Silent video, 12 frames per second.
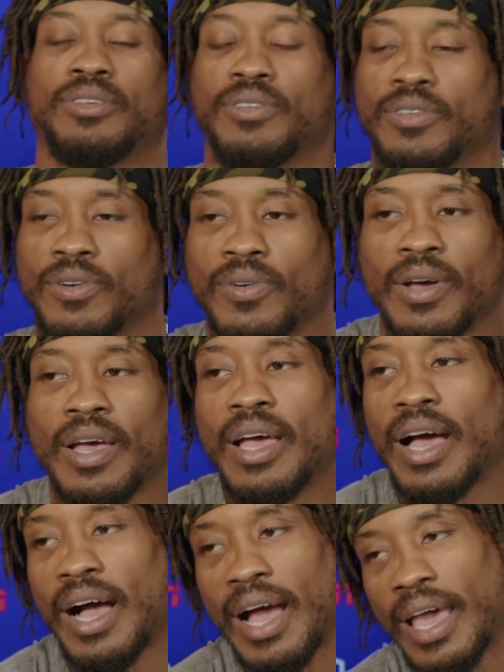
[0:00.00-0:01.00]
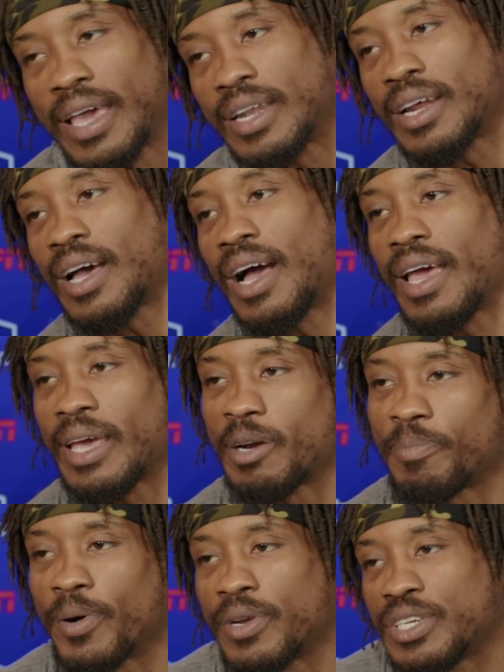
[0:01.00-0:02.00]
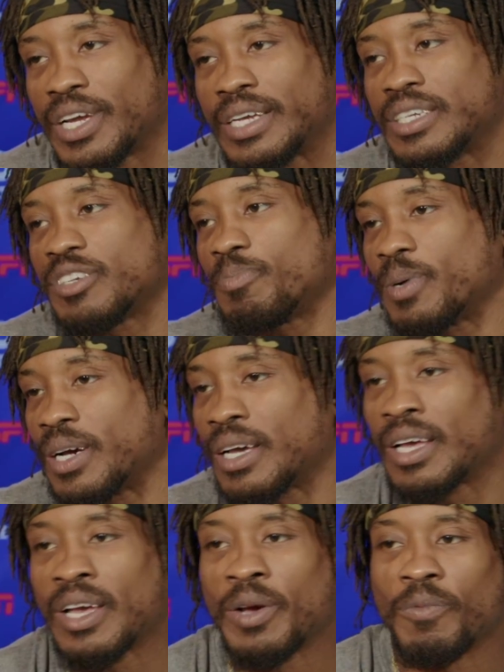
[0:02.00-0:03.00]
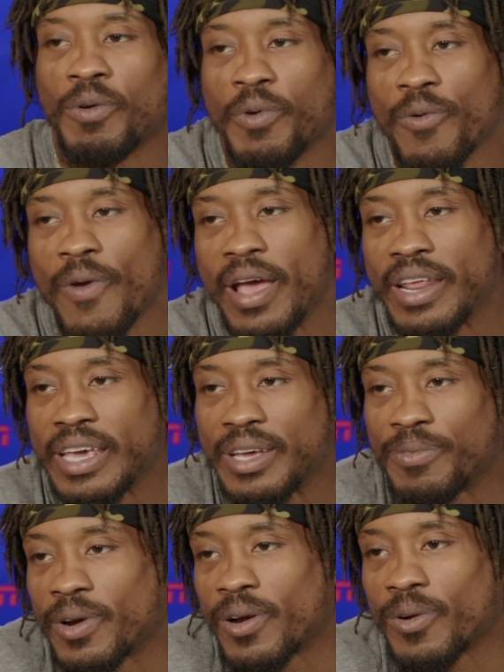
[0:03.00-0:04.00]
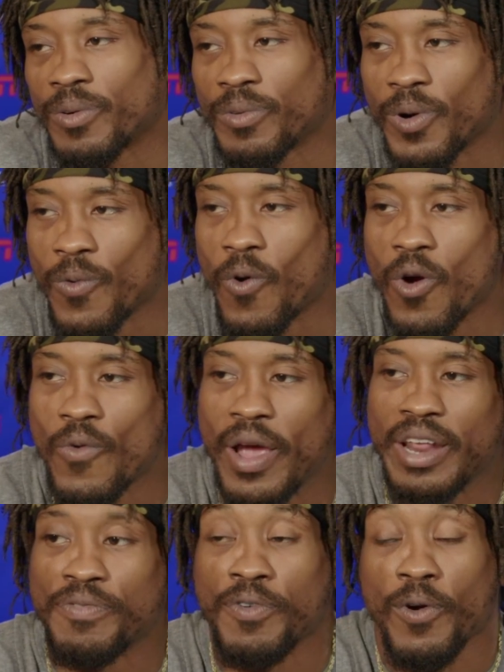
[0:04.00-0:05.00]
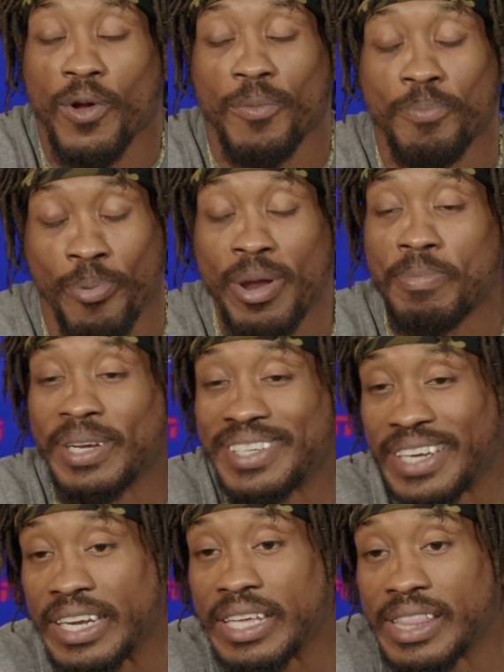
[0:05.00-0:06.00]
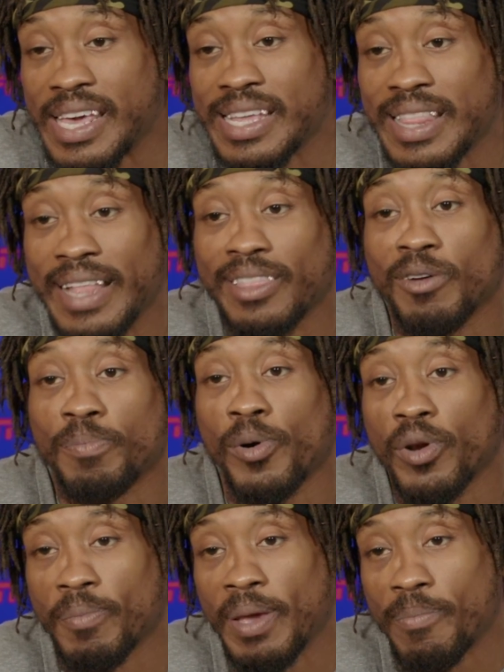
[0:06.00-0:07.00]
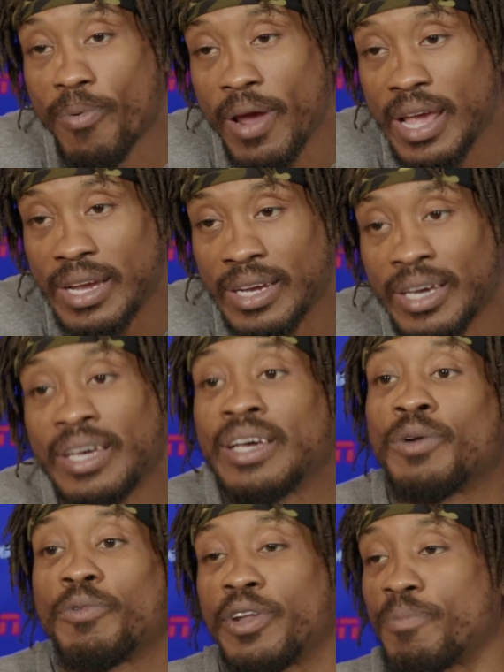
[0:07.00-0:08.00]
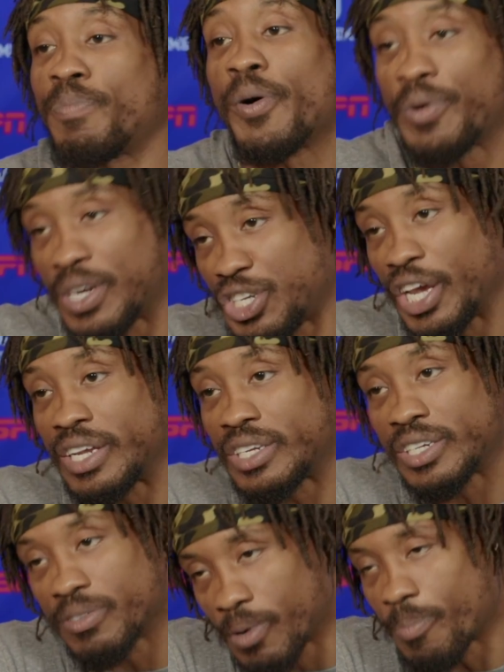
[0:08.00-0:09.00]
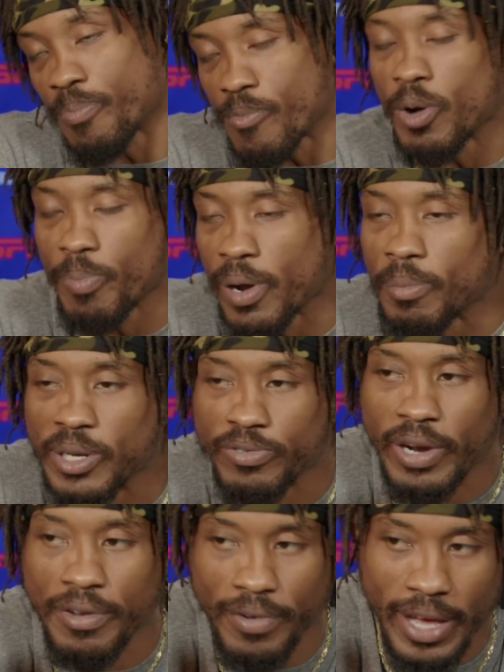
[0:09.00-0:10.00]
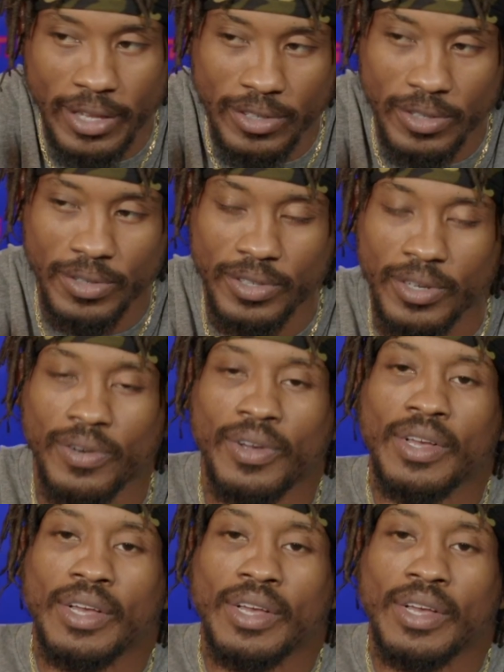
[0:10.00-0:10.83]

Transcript: So I hate opponent changes, but when we're ready and we're war ready for pretty much anything that the opponent may bring, when the opponent changes, we're pretty much ready for that too. So